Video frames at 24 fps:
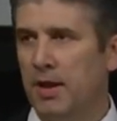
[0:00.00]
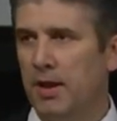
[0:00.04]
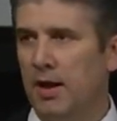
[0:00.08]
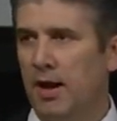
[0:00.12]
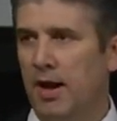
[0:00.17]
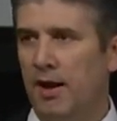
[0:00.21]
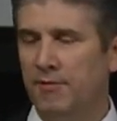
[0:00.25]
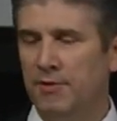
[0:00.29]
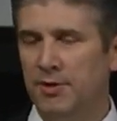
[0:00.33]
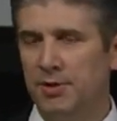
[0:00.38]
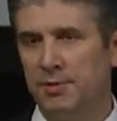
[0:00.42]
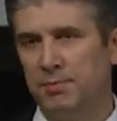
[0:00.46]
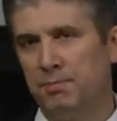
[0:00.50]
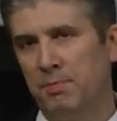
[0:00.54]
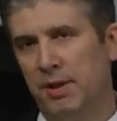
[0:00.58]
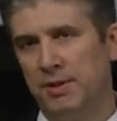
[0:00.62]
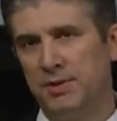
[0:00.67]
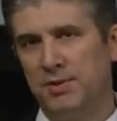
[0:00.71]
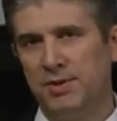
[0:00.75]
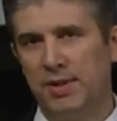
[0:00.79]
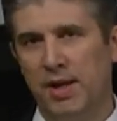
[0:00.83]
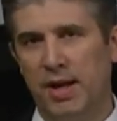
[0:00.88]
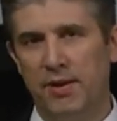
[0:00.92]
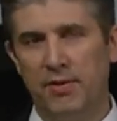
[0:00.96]
I've just been
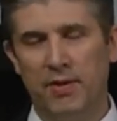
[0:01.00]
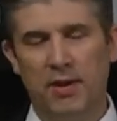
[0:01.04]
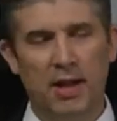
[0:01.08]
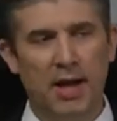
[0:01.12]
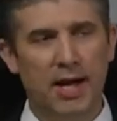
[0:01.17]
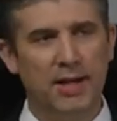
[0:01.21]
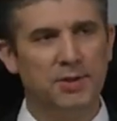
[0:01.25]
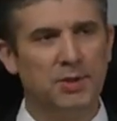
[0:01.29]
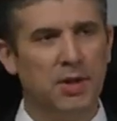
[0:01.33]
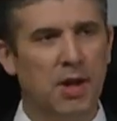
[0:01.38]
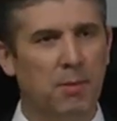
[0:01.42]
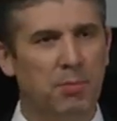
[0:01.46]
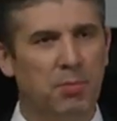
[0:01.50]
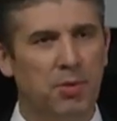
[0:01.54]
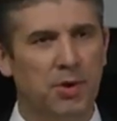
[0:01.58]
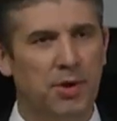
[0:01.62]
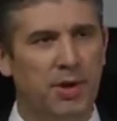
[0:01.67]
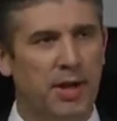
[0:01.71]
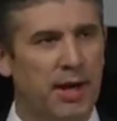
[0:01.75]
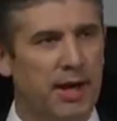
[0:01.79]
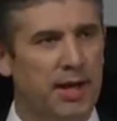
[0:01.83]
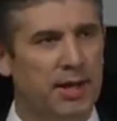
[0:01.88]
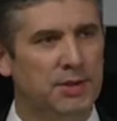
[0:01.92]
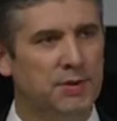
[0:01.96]
saying the last couple of
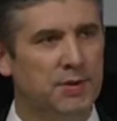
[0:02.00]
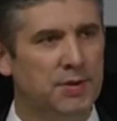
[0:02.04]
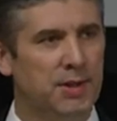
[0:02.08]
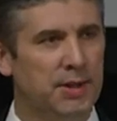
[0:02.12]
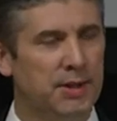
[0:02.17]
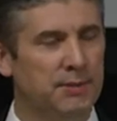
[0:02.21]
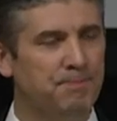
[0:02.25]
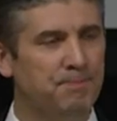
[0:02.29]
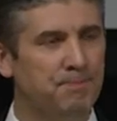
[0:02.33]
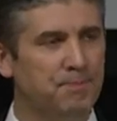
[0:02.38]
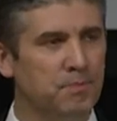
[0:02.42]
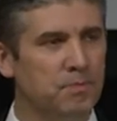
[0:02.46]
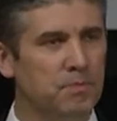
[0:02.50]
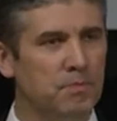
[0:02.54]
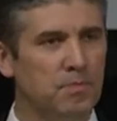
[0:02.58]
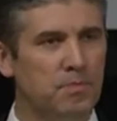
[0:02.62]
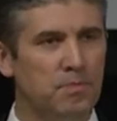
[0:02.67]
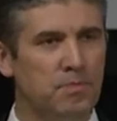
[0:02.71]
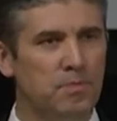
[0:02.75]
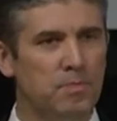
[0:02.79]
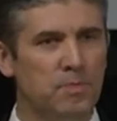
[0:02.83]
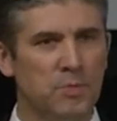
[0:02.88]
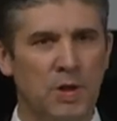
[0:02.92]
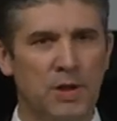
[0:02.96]
days that
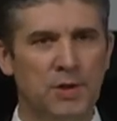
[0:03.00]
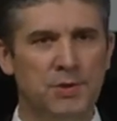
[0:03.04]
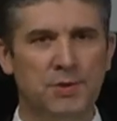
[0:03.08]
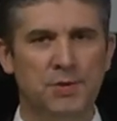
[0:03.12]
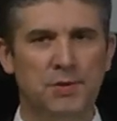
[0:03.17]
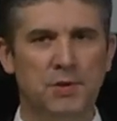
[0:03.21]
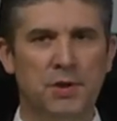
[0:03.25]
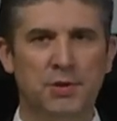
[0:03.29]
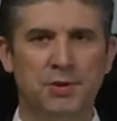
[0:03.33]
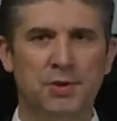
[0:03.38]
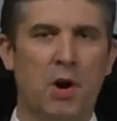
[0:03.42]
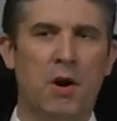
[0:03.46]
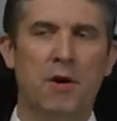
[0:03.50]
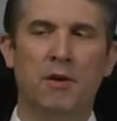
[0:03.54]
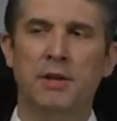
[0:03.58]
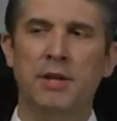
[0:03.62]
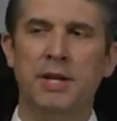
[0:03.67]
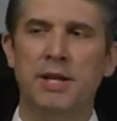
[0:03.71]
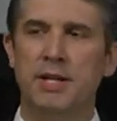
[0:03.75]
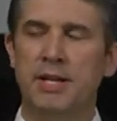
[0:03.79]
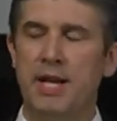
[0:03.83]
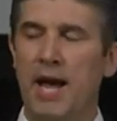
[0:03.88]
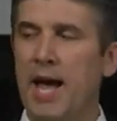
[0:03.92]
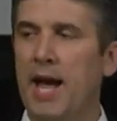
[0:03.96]
there's, there's hardly
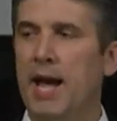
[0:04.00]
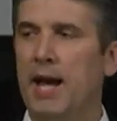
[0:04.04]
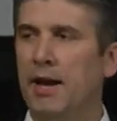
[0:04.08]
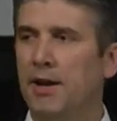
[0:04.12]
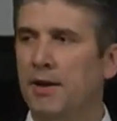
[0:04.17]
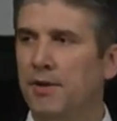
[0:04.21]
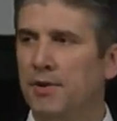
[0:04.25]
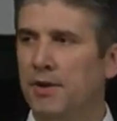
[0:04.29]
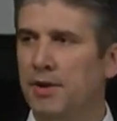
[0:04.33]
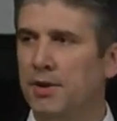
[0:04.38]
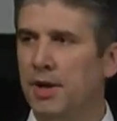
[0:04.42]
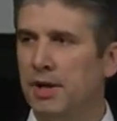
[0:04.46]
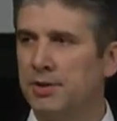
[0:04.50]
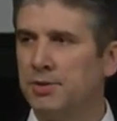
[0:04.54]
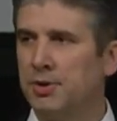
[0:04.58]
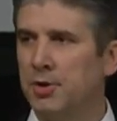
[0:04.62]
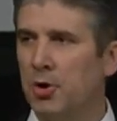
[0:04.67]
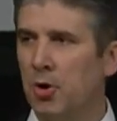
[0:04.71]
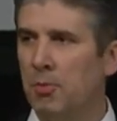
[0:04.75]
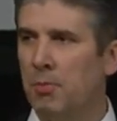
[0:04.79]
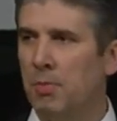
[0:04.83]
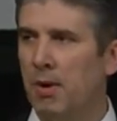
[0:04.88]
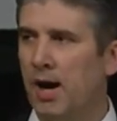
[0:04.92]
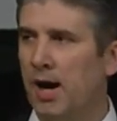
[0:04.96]
a day that doesn't
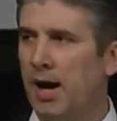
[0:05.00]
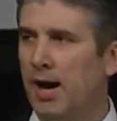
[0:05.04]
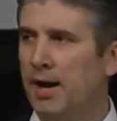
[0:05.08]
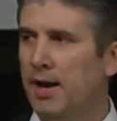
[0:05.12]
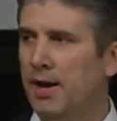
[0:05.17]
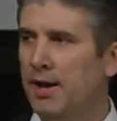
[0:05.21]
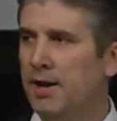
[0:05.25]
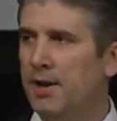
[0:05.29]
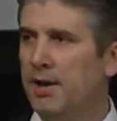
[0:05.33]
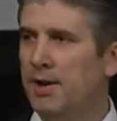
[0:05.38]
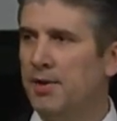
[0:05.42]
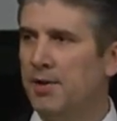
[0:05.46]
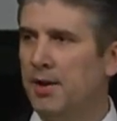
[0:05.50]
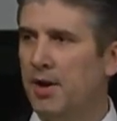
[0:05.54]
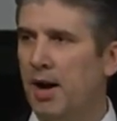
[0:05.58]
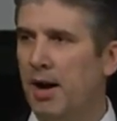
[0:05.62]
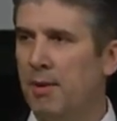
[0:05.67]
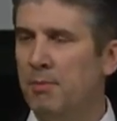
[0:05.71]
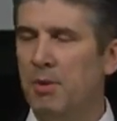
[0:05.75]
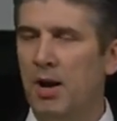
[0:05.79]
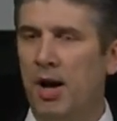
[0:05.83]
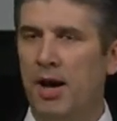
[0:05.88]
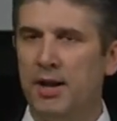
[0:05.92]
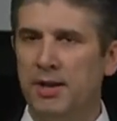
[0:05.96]
go by that
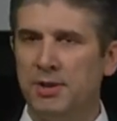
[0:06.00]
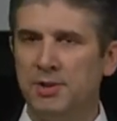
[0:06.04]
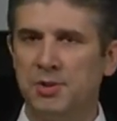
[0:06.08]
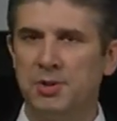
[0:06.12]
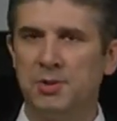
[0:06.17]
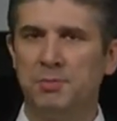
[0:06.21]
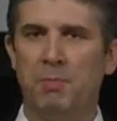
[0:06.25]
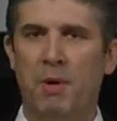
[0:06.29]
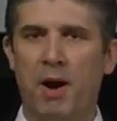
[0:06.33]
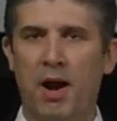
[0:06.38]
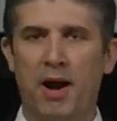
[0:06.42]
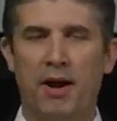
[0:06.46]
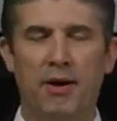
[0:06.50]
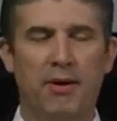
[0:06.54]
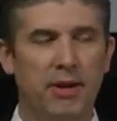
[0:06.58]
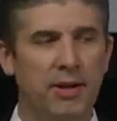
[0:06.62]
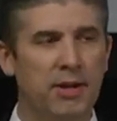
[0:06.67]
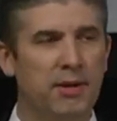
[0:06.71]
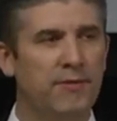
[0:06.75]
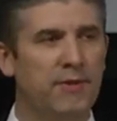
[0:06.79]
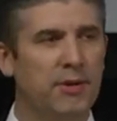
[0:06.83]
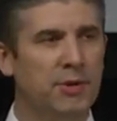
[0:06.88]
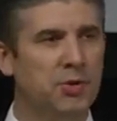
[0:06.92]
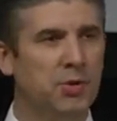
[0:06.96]
I'm not inspired,
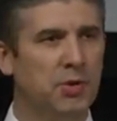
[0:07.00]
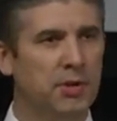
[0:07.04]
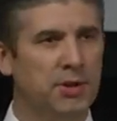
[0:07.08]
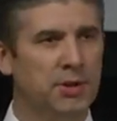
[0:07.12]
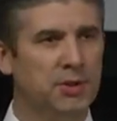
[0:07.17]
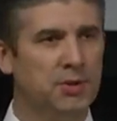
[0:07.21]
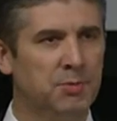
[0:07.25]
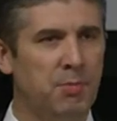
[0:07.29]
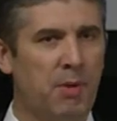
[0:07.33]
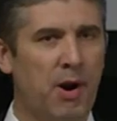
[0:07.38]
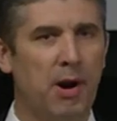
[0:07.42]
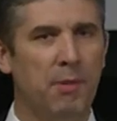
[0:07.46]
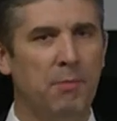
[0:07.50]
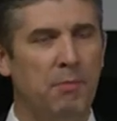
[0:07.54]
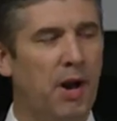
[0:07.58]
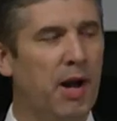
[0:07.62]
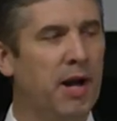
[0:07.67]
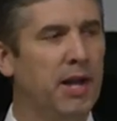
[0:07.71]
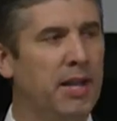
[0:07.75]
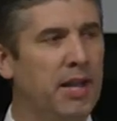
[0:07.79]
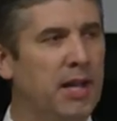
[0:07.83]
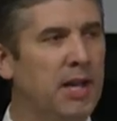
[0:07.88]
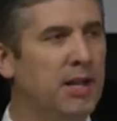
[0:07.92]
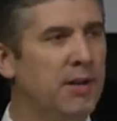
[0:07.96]
individually inspired by
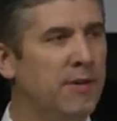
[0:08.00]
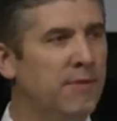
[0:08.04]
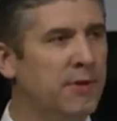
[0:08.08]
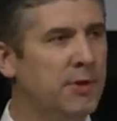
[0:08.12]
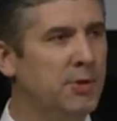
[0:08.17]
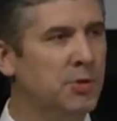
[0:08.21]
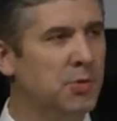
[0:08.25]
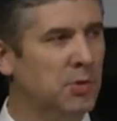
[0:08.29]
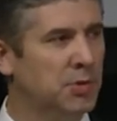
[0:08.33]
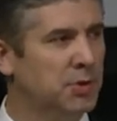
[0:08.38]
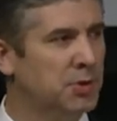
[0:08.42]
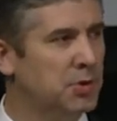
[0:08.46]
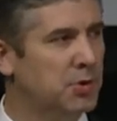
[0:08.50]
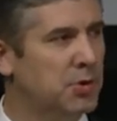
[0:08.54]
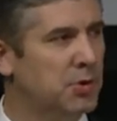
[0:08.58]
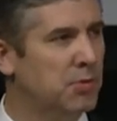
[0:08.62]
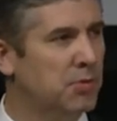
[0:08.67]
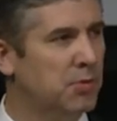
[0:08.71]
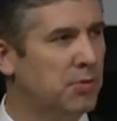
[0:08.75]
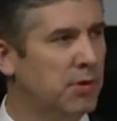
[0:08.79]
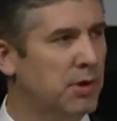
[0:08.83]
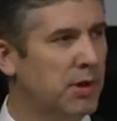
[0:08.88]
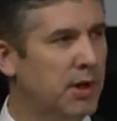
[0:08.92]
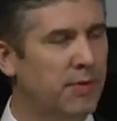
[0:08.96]
an individual
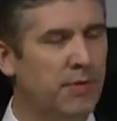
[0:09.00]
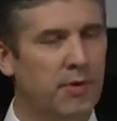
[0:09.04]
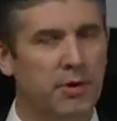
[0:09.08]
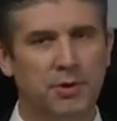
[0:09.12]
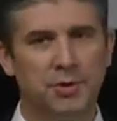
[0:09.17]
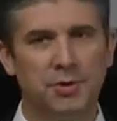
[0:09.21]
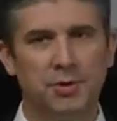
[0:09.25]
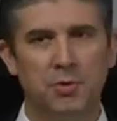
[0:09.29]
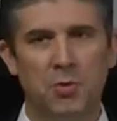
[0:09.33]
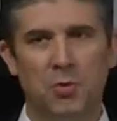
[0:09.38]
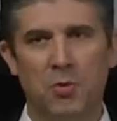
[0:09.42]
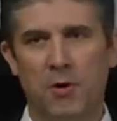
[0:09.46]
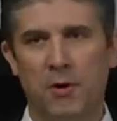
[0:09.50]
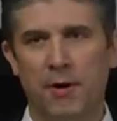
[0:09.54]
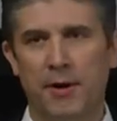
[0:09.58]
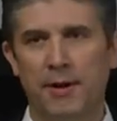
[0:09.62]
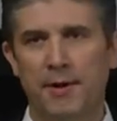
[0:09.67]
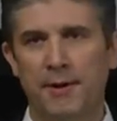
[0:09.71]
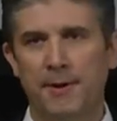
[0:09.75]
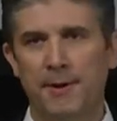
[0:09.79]
student and their story.